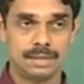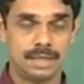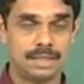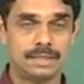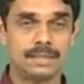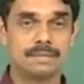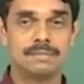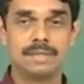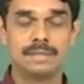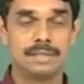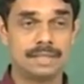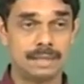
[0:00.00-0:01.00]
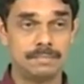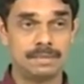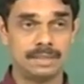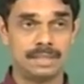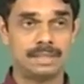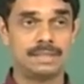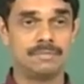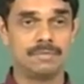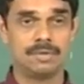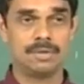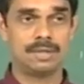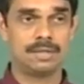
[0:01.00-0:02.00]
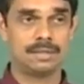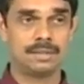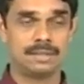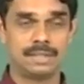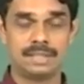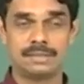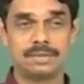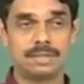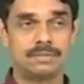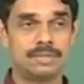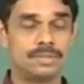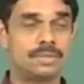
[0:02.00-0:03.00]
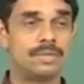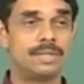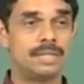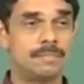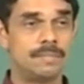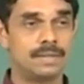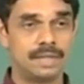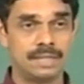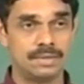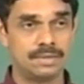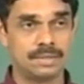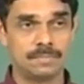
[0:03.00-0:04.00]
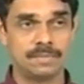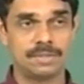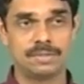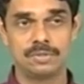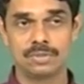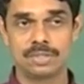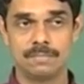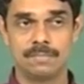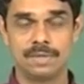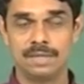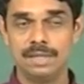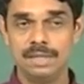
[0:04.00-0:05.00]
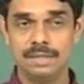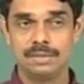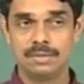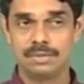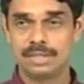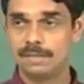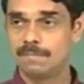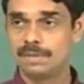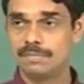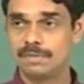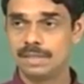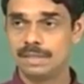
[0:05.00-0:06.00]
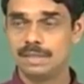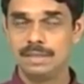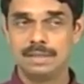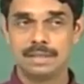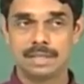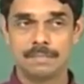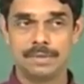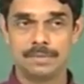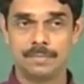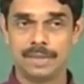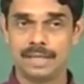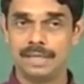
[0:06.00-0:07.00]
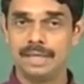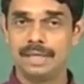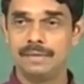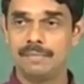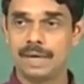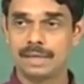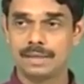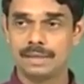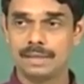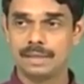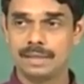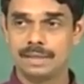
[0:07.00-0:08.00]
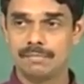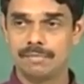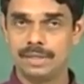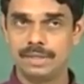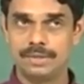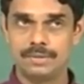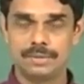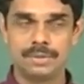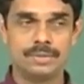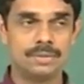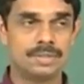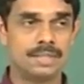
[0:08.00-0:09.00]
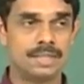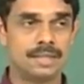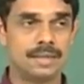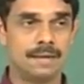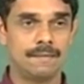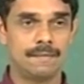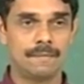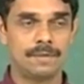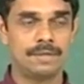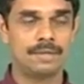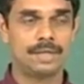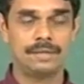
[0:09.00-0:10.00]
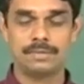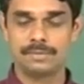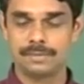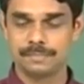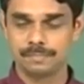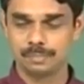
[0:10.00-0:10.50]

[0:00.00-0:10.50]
yeah uh, the time scales involved are there. So now the Strouhal number, Reynolds number, Stokes number, those numbers will come into play. In fact, uh, when you use a, uh, when you try to